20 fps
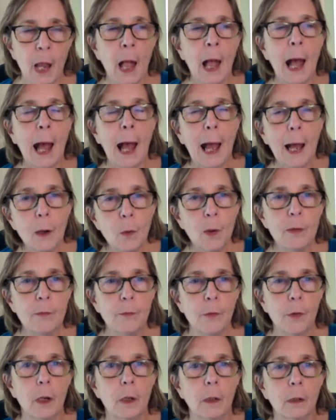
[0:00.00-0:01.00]

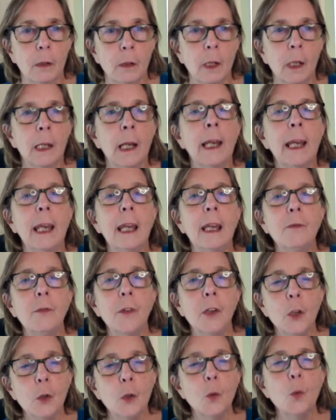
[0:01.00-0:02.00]
However, if
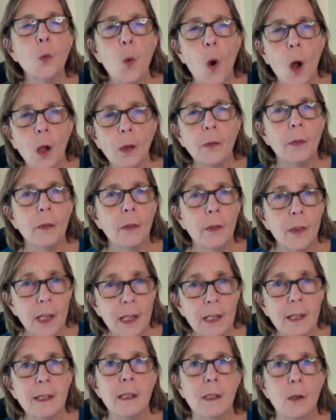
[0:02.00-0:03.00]
you want this
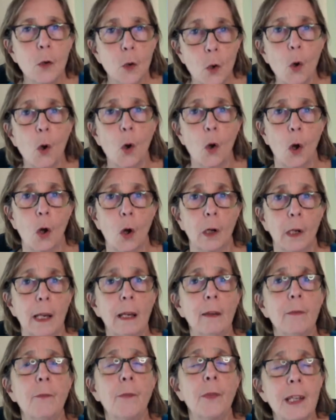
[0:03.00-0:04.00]
score,
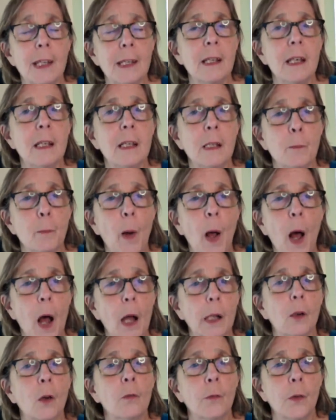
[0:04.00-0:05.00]
if this is part
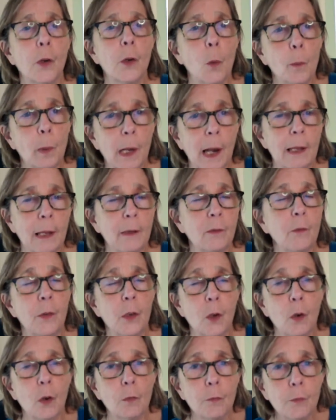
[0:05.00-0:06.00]
of your plan for
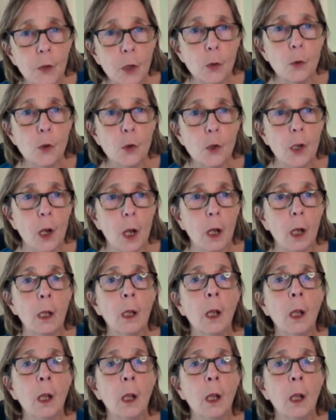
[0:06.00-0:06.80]
your future,